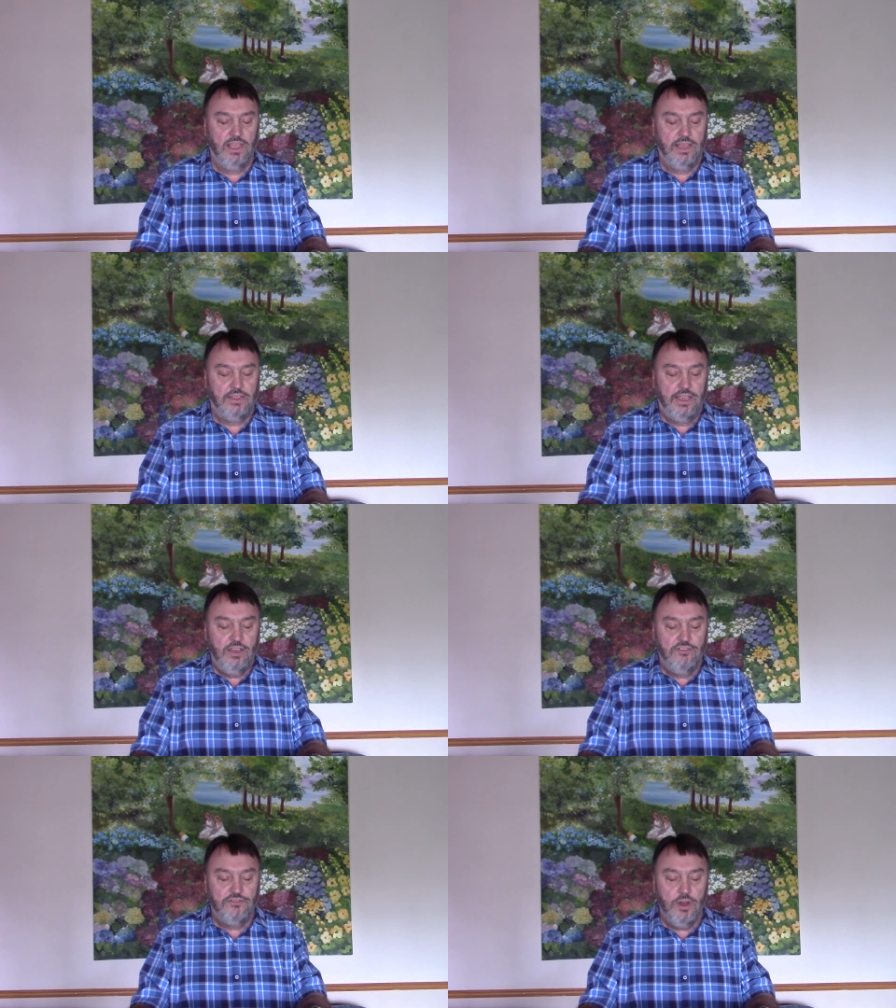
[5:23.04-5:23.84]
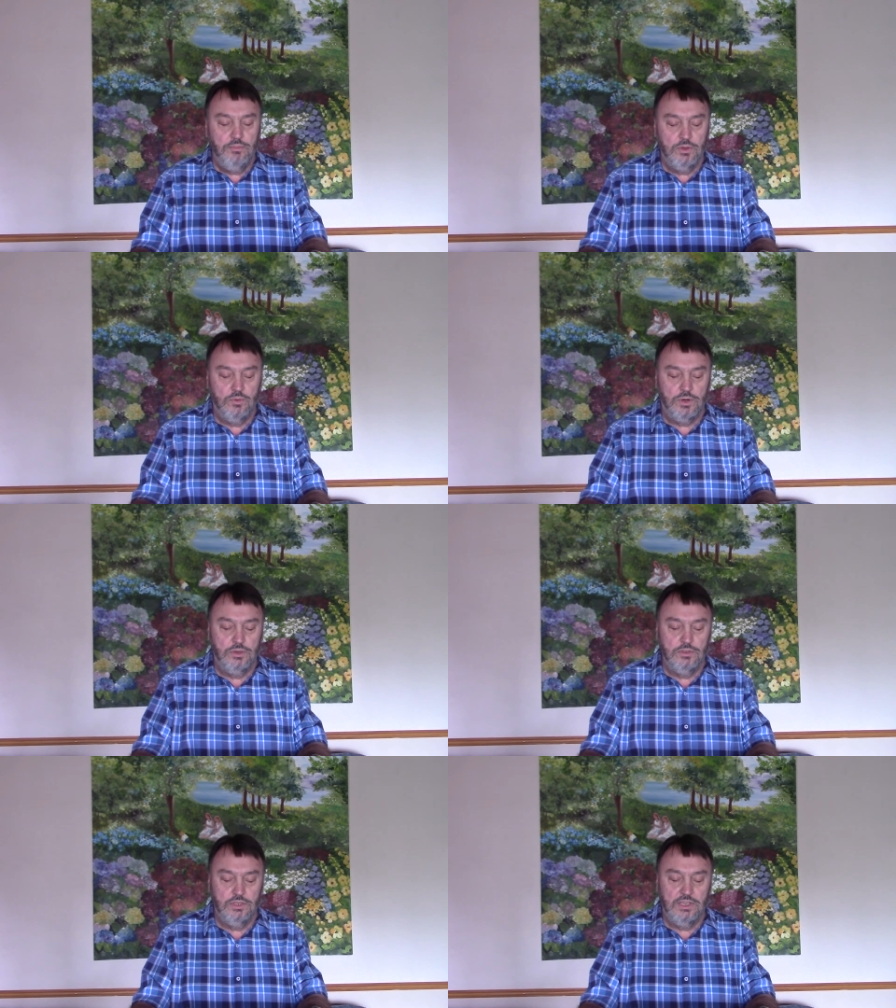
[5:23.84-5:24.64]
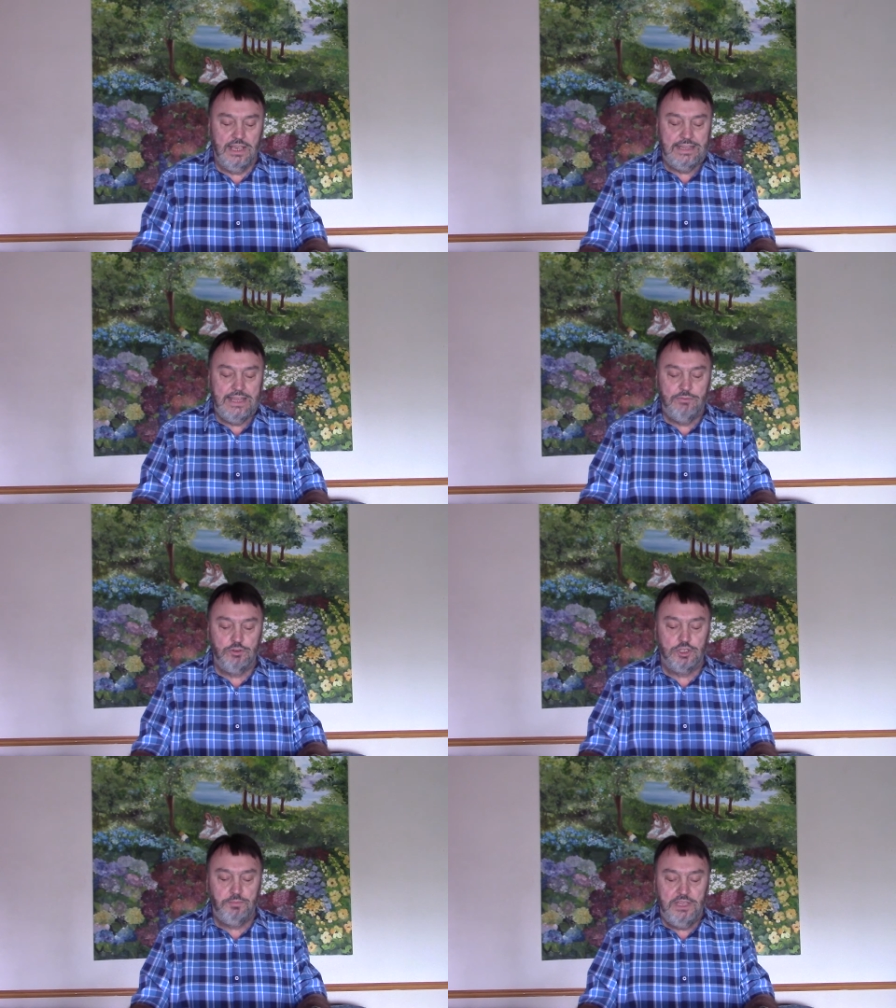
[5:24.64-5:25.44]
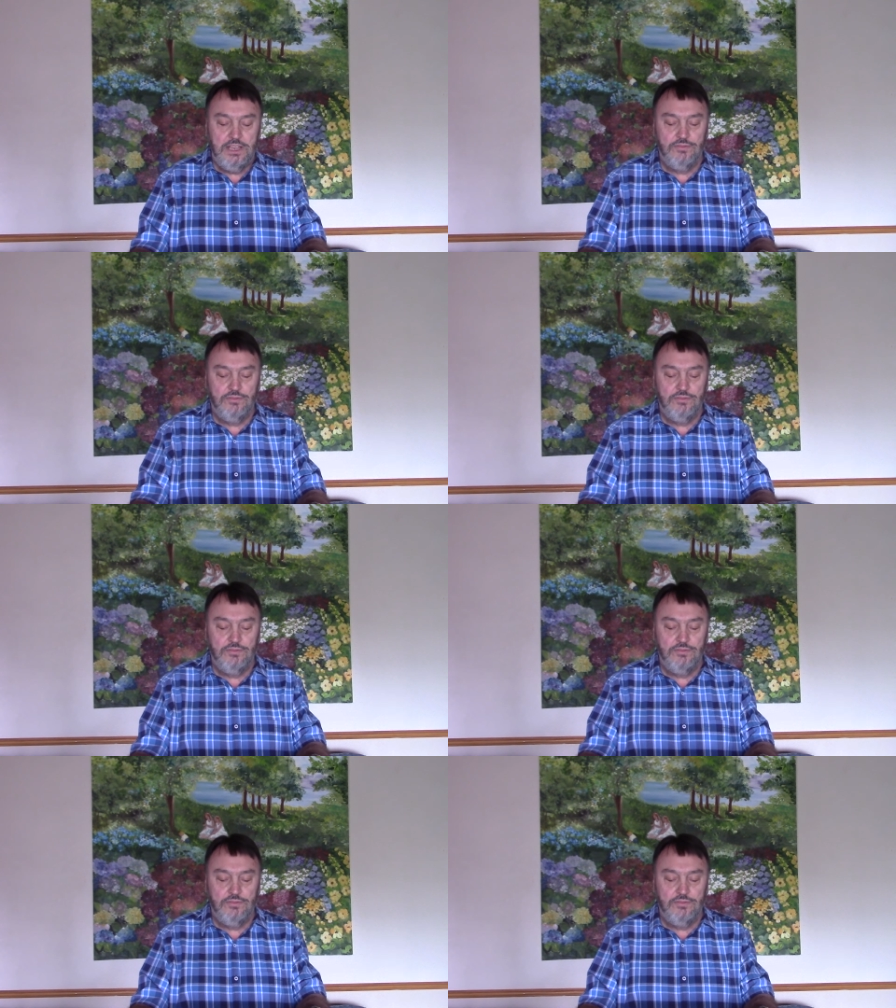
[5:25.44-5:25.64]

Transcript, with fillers: They are from the world and therefore speak